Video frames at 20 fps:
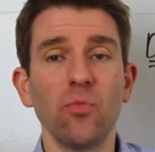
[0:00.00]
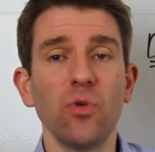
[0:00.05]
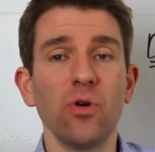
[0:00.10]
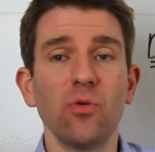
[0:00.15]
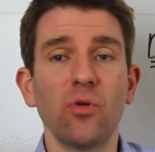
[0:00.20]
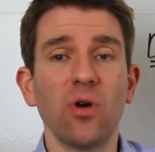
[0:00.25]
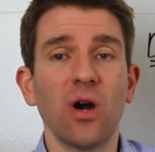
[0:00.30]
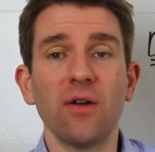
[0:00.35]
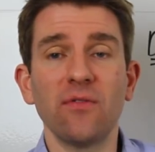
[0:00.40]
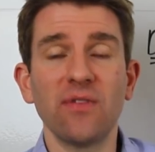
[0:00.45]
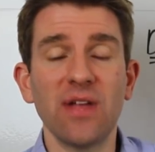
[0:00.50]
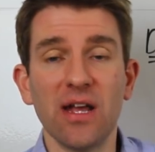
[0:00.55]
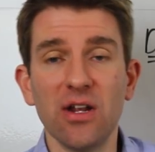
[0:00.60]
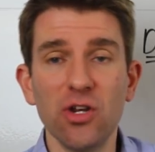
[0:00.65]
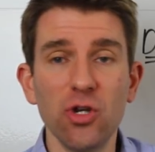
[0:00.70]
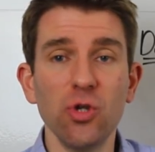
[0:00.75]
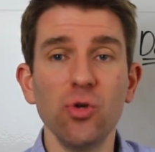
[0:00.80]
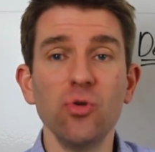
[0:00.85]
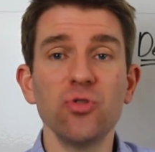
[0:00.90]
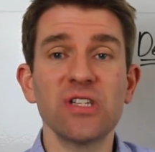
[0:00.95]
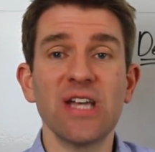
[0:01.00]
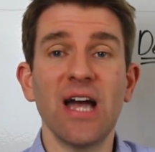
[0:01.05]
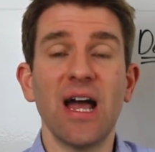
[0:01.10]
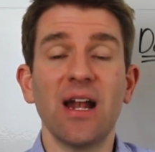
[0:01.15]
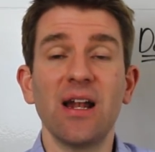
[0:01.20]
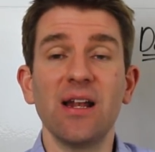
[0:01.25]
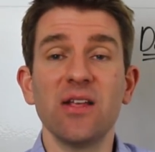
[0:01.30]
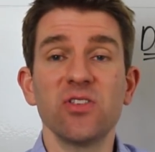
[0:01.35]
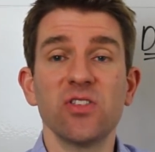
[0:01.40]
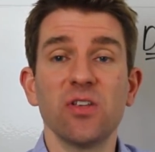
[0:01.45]
we'll kind of get news
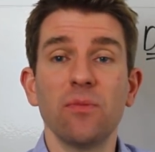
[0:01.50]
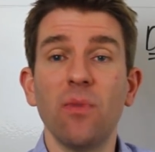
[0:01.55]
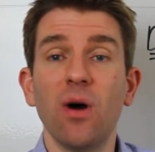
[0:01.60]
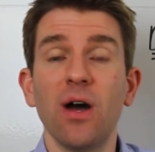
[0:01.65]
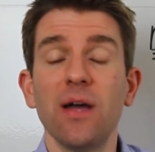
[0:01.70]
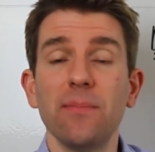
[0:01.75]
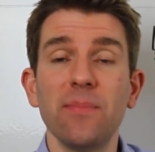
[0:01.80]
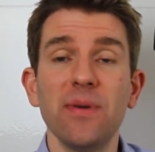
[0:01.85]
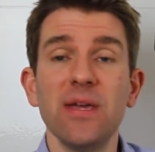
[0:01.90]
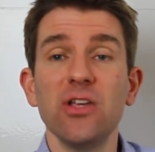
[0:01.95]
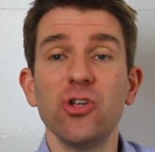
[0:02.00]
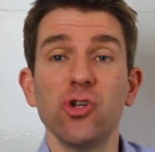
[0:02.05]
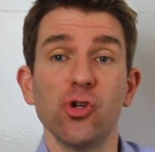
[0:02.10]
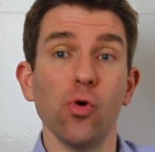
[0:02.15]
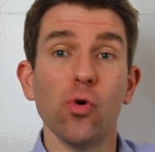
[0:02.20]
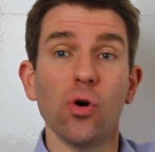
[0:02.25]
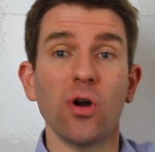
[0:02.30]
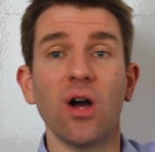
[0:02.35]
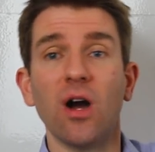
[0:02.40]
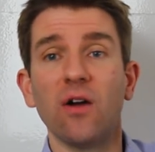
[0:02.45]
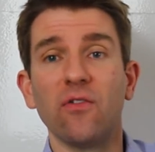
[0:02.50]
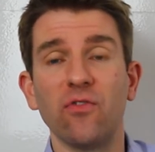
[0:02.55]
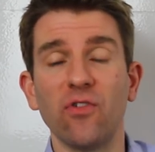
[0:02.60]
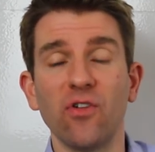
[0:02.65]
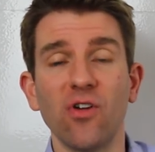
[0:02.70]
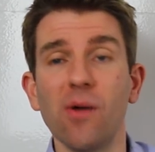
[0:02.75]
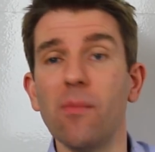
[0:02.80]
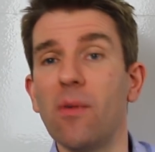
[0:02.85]
catalysts that might be short covering,